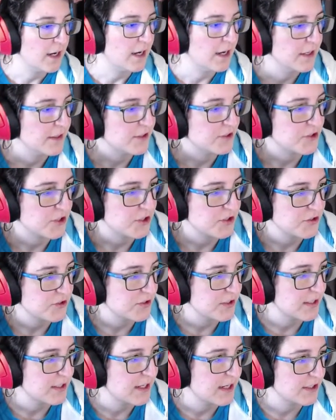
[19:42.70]
There's also
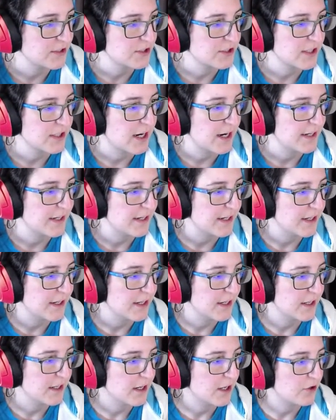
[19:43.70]
a character guide
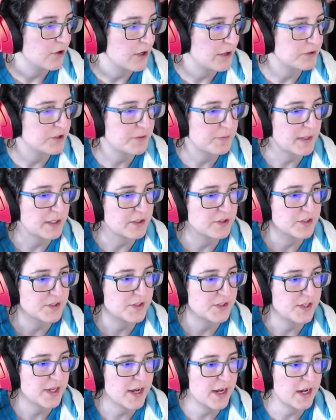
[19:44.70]
here. Oh, I was about to
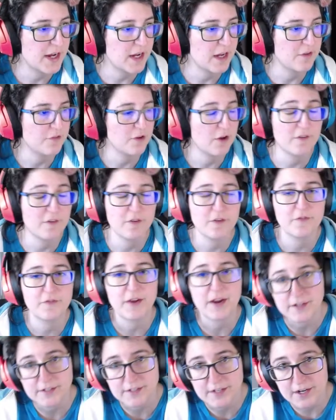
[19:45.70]
say, if you have a
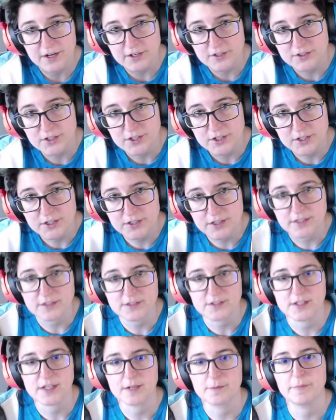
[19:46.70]
fan character
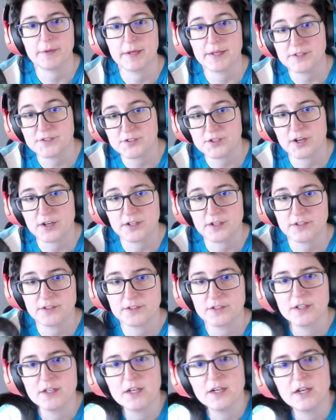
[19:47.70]
that's like based on
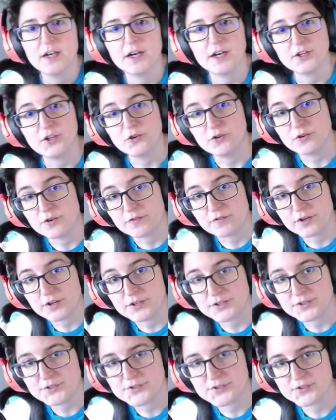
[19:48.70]
a
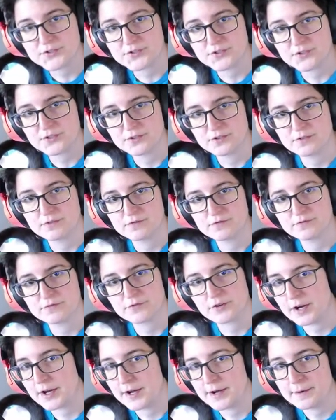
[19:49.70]
universe
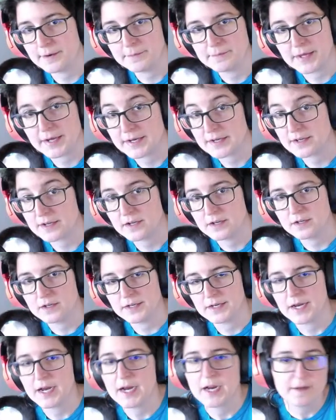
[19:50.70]
from like
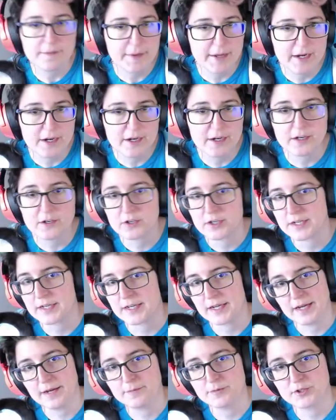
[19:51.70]
an anime or a
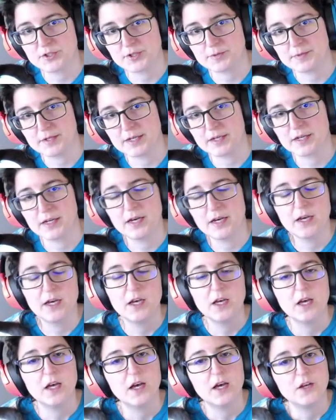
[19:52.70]
game or something,
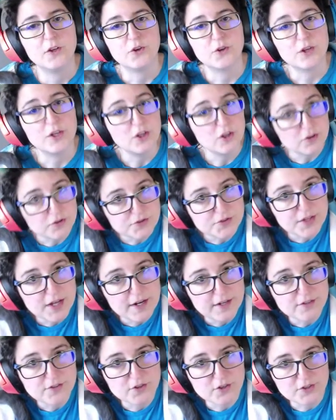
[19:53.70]
you can use that
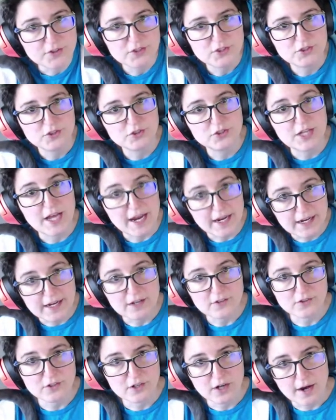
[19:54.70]
as long as you take
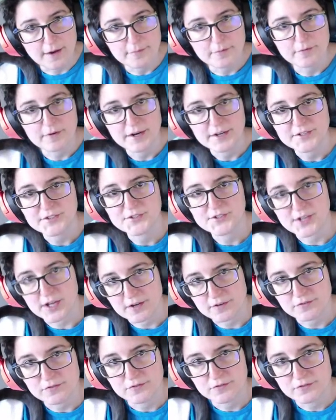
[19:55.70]
out the copyrighted
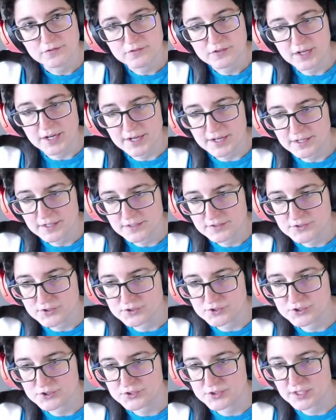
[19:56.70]
stuff. Okay. So
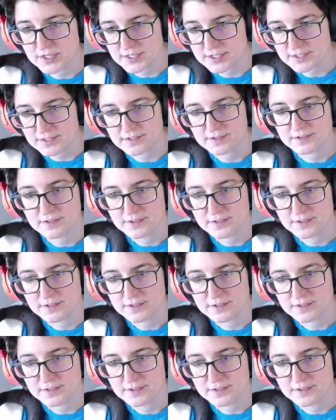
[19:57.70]
just like